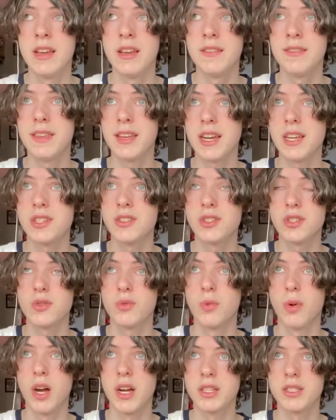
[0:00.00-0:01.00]
that I just
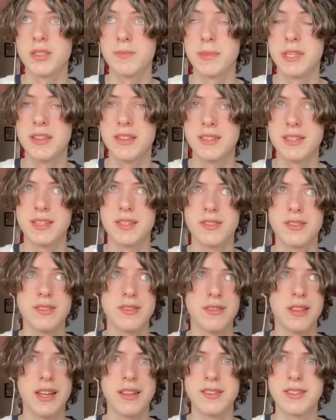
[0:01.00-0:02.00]
watched because it just
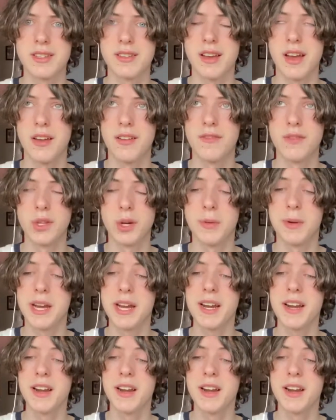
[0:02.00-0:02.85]
launched out of nowhere.